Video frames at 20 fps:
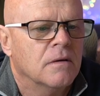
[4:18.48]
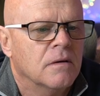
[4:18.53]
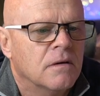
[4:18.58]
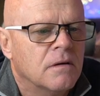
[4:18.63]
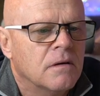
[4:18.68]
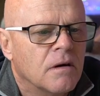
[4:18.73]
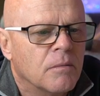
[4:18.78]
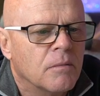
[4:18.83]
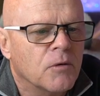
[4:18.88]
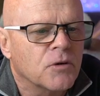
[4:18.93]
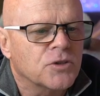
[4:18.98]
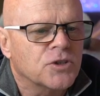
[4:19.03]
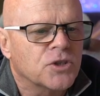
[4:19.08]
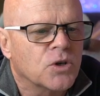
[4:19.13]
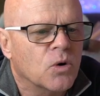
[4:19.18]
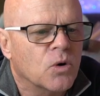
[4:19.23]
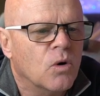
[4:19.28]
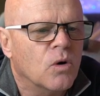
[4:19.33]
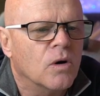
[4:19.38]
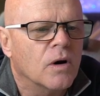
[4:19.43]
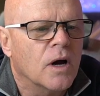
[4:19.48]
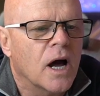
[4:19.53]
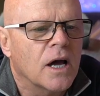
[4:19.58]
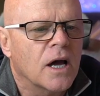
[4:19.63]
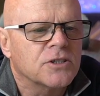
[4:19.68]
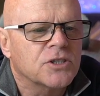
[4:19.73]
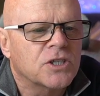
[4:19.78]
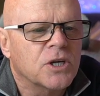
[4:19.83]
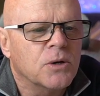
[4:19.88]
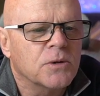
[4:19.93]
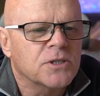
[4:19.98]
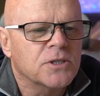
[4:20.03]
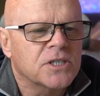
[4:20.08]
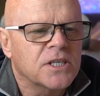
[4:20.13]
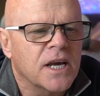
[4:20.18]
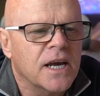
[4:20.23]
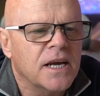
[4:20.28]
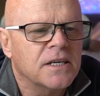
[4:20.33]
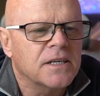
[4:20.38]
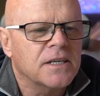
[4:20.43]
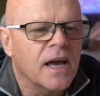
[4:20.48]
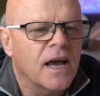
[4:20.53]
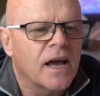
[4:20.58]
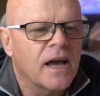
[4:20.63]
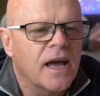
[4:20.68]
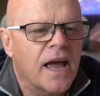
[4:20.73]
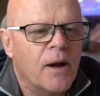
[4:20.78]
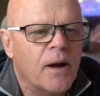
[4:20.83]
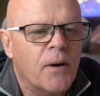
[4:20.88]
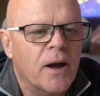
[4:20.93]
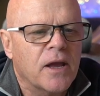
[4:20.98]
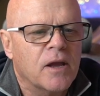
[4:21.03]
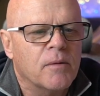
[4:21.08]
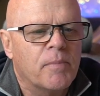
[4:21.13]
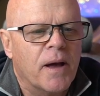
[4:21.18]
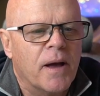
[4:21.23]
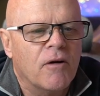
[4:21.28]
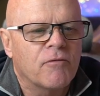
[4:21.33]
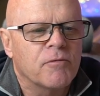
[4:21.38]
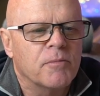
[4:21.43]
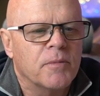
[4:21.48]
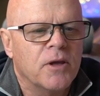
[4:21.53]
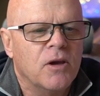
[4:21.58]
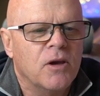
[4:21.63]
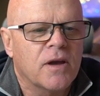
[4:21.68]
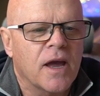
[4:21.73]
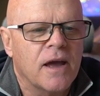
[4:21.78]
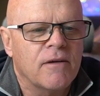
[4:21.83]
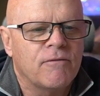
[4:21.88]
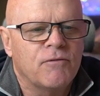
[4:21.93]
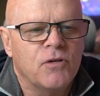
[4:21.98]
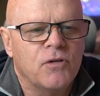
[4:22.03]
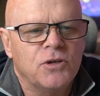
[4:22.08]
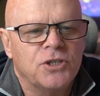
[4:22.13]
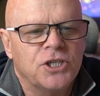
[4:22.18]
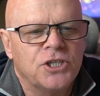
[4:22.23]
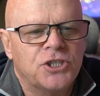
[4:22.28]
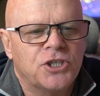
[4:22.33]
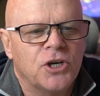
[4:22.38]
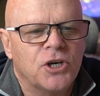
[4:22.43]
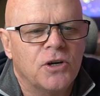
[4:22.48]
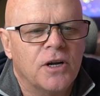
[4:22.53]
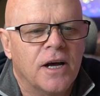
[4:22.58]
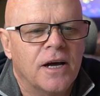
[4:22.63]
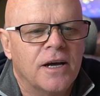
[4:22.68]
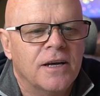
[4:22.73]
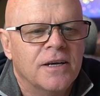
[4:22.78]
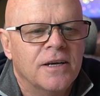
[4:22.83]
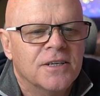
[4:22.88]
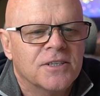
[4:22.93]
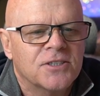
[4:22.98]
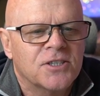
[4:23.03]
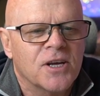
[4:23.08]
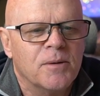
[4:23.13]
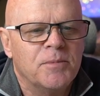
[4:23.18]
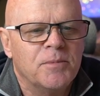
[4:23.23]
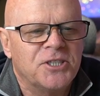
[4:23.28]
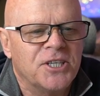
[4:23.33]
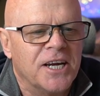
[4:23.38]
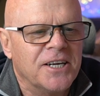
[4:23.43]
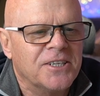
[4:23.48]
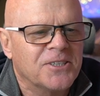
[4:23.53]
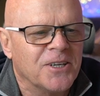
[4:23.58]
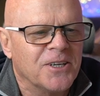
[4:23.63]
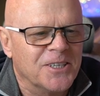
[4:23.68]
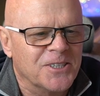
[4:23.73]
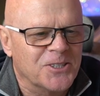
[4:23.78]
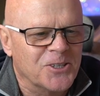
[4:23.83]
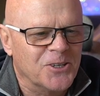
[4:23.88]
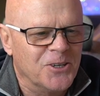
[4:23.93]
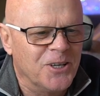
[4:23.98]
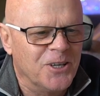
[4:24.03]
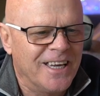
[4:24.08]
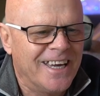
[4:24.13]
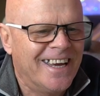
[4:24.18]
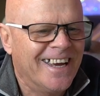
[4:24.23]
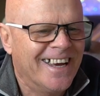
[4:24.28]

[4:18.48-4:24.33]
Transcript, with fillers: yeah, I'm not sure. Uh, Stuart said, uh, how are you, pal, from the UK? Fuji shooter, so be gentle, it's early.